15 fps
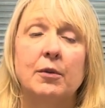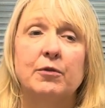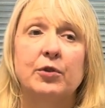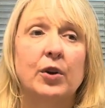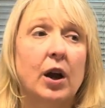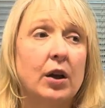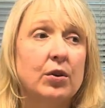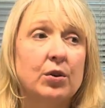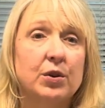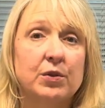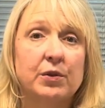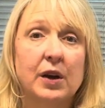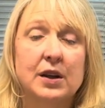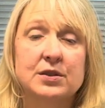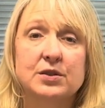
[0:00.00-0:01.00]
For other
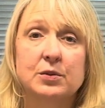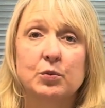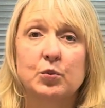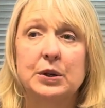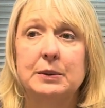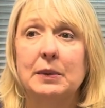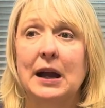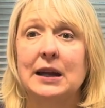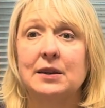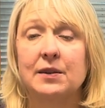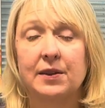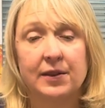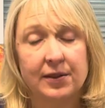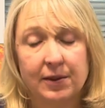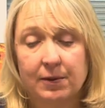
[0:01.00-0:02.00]
of us, we might
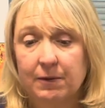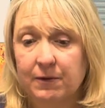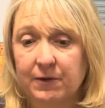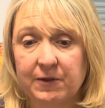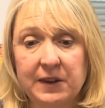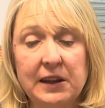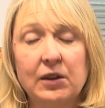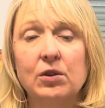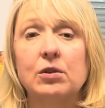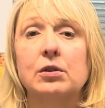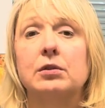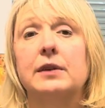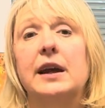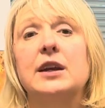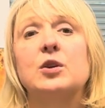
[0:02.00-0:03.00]

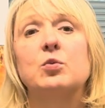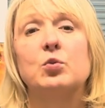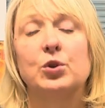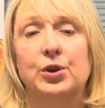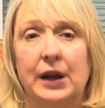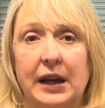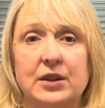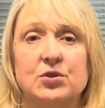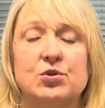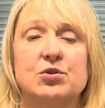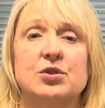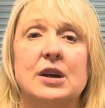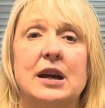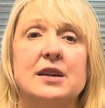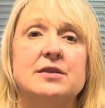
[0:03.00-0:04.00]
feel like we're
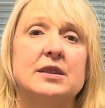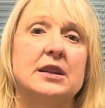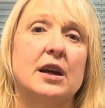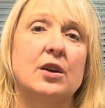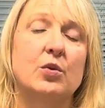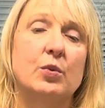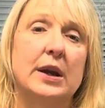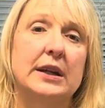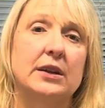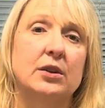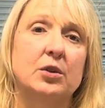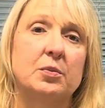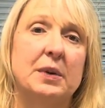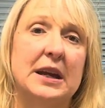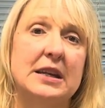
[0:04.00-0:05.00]
exercising on a
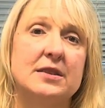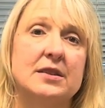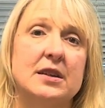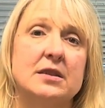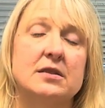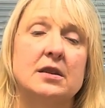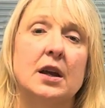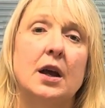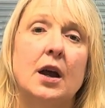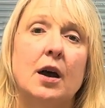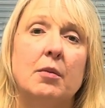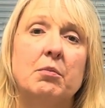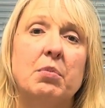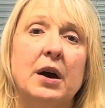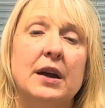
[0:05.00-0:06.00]
regular basis,
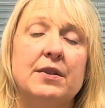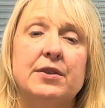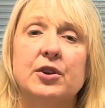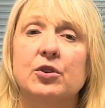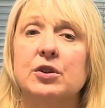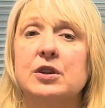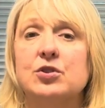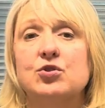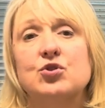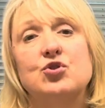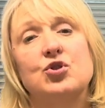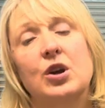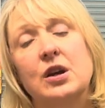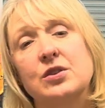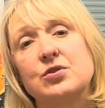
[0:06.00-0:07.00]
but there is
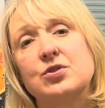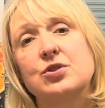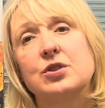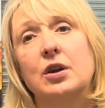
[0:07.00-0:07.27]
just